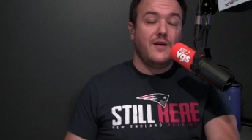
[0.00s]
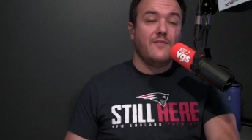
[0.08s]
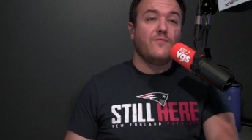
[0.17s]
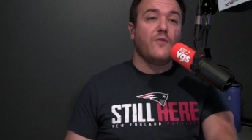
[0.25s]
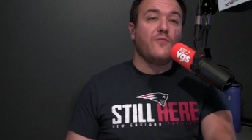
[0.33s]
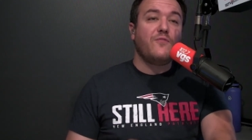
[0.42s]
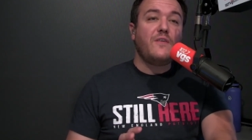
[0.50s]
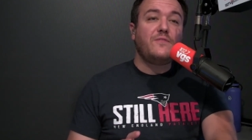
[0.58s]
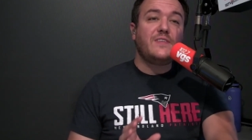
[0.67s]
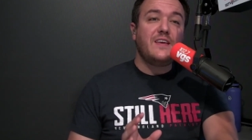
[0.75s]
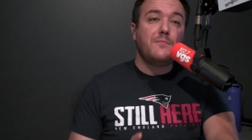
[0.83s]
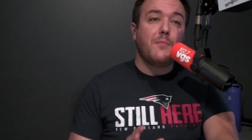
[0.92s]
For
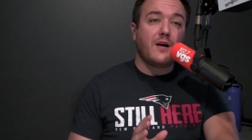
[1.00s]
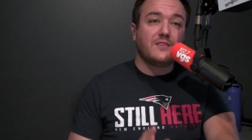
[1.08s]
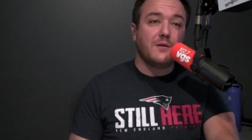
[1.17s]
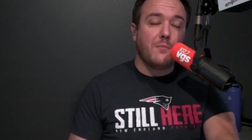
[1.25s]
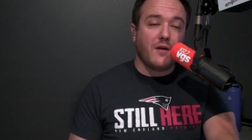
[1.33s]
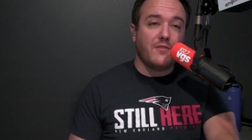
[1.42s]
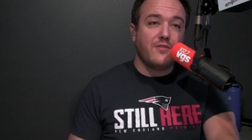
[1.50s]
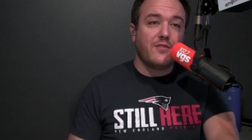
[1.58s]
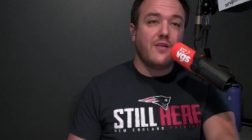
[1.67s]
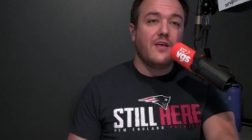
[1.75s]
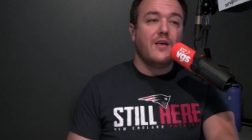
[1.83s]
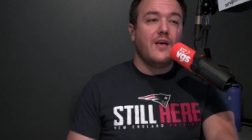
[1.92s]
15 bucks a month,
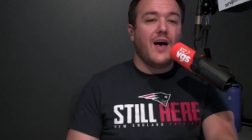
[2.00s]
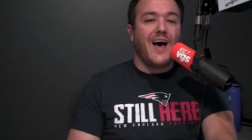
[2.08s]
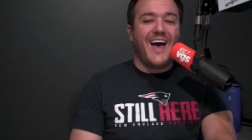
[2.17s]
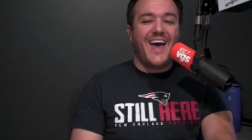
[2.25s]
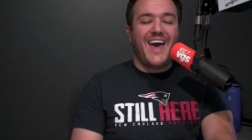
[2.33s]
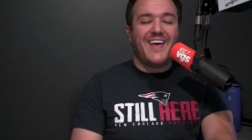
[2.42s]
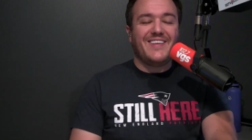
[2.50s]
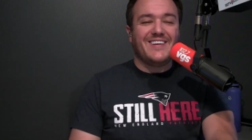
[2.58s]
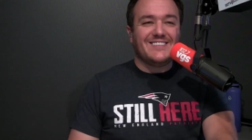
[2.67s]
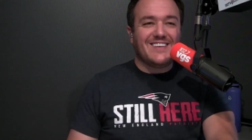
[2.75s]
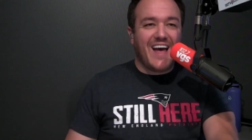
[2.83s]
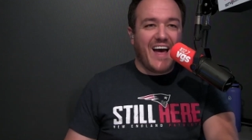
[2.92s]
I had the
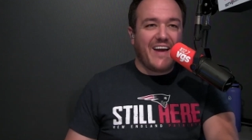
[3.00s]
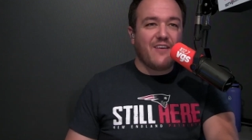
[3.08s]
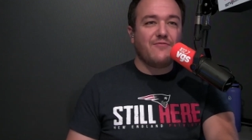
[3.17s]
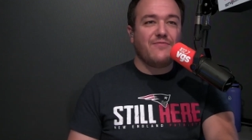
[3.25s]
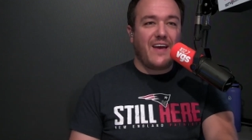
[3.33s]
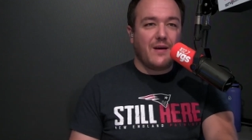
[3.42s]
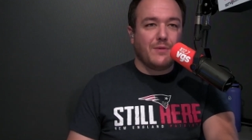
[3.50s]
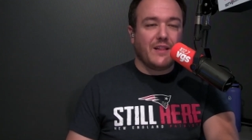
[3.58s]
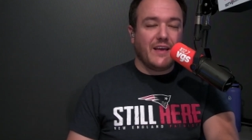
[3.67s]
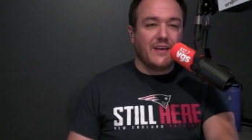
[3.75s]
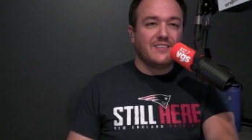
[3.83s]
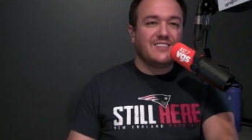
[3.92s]
entire
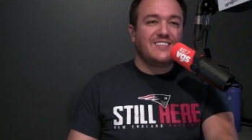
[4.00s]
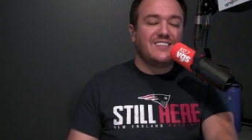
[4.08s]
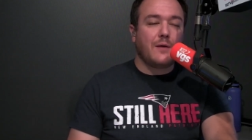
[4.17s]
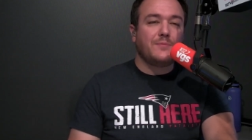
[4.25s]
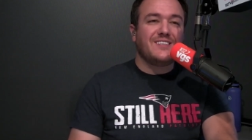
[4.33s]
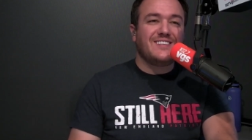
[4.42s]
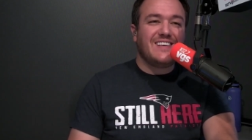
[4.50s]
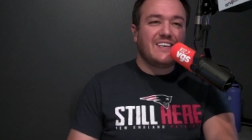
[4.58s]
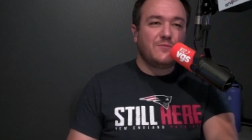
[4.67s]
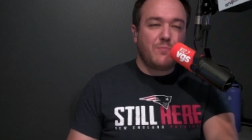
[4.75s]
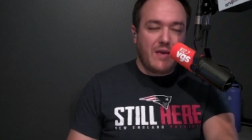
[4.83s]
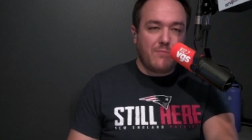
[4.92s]
family, up to
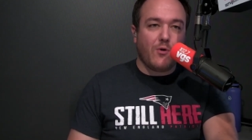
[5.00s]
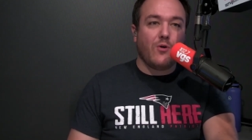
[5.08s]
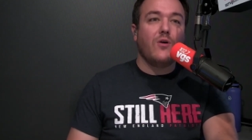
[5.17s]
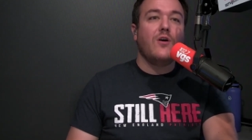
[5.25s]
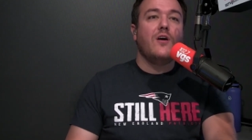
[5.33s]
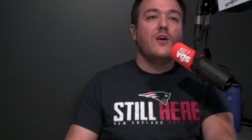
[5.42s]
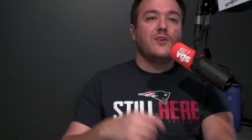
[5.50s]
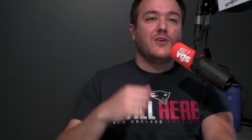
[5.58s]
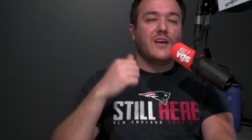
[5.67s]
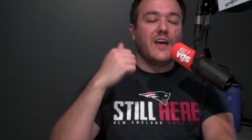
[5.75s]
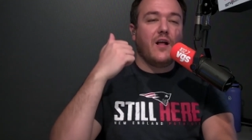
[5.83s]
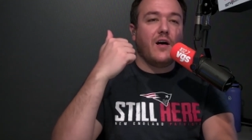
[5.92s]
6 people,
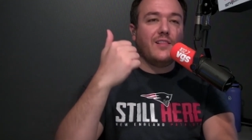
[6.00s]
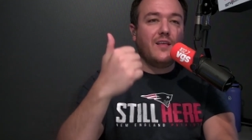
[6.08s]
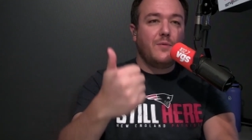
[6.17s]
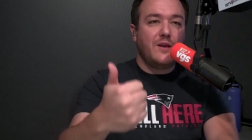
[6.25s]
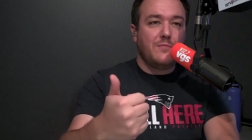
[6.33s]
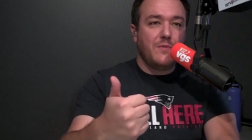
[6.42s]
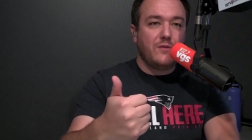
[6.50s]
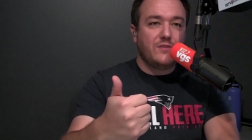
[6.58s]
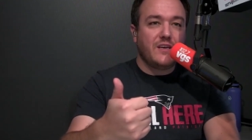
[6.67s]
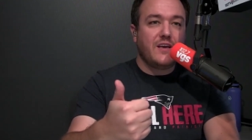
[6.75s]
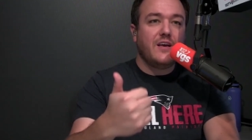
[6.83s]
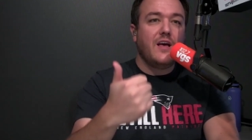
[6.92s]
could get unlimited
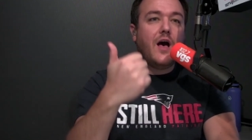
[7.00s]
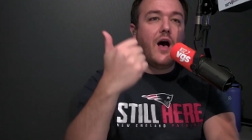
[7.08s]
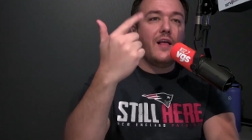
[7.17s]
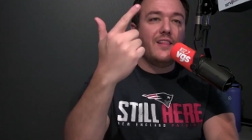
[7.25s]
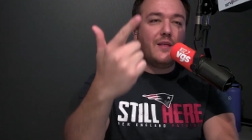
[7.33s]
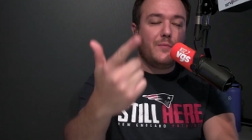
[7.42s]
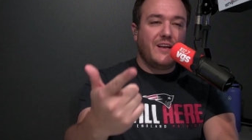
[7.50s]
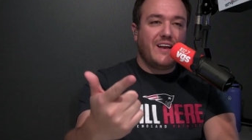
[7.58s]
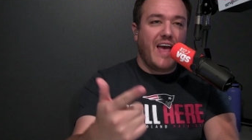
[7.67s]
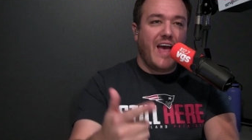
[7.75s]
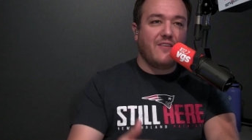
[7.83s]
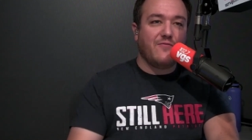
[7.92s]
music, unlimited
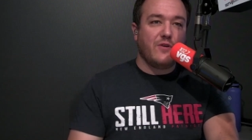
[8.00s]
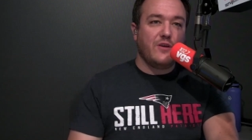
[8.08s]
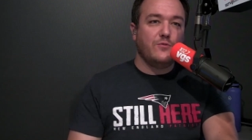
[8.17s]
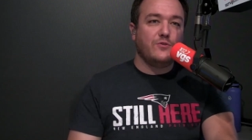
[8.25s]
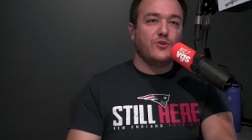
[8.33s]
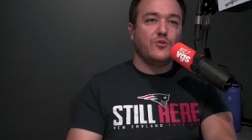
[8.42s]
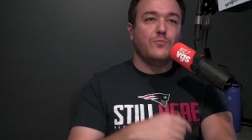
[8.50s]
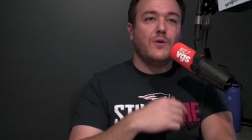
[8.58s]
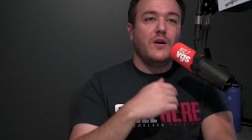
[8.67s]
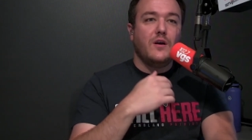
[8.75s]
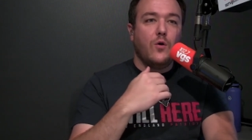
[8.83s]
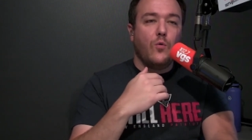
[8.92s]
ad-free YouTube,
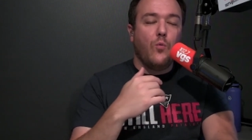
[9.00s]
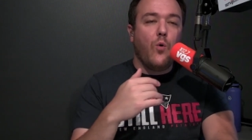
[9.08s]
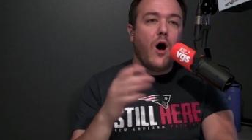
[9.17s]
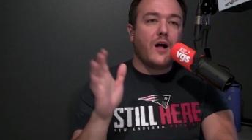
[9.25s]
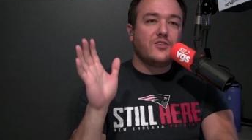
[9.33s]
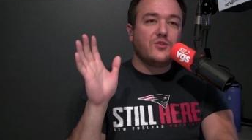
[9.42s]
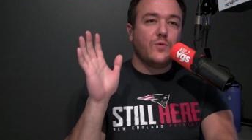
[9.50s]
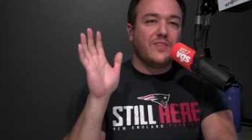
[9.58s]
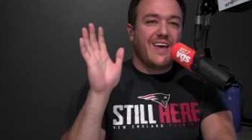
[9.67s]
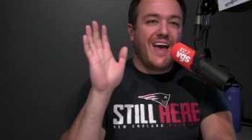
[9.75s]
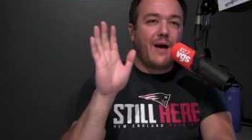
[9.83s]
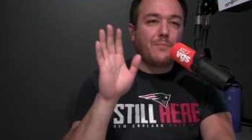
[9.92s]
watch with
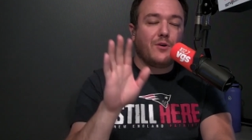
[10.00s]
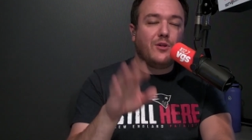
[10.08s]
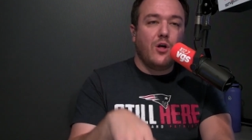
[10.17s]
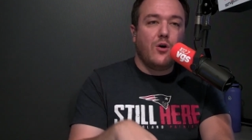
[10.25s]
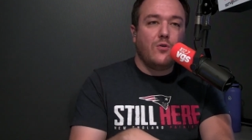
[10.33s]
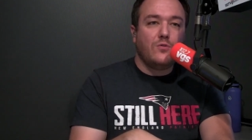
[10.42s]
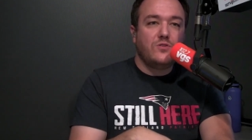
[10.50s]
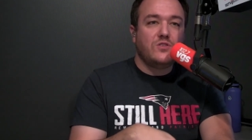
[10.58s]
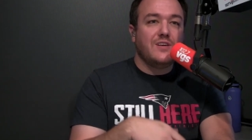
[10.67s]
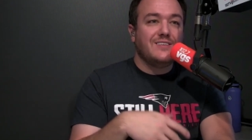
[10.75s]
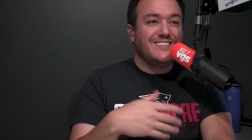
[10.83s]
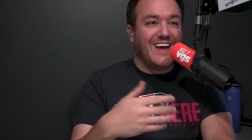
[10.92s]
the app closed,
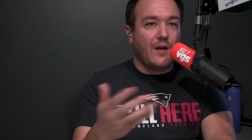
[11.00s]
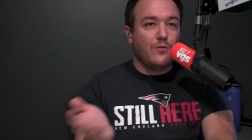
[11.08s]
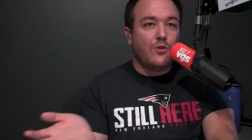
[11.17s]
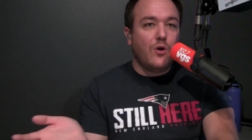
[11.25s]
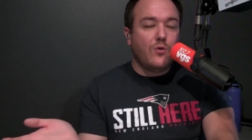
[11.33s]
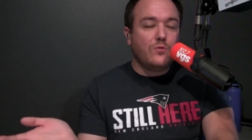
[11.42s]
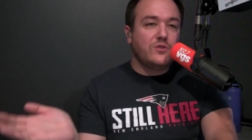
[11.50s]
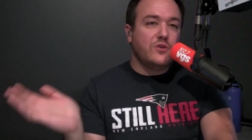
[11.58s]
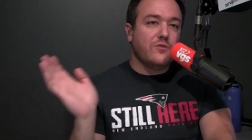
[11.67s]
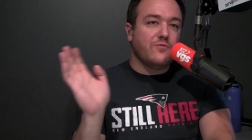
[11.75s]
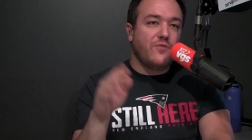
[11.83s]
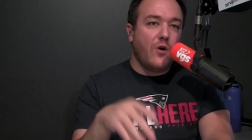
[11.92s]
download to
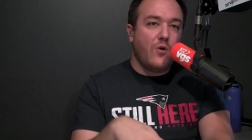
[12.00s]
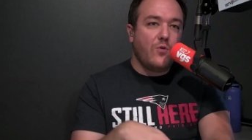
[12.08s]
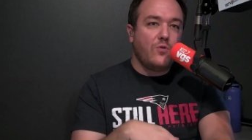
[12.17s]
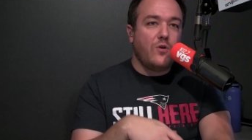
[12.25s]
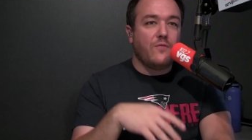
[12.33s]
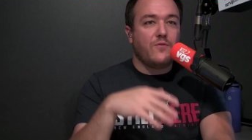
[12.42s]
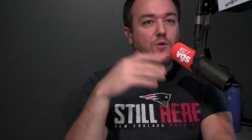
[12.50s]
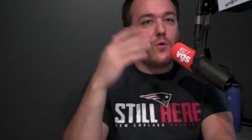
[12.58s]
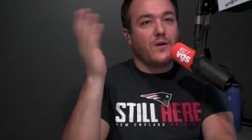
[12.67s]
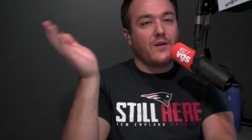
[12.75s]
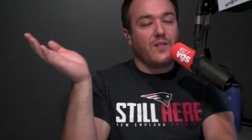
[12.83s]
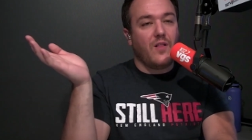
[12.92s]
your phone if you're
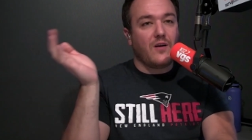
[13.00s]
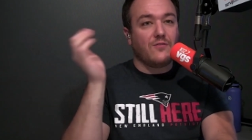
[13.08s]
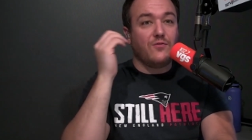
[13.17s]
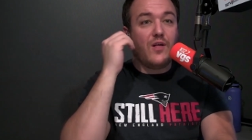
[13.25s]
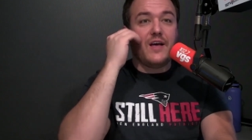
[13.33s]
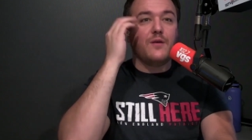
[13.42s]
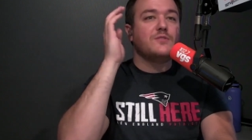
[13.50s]
going on a long flight. It was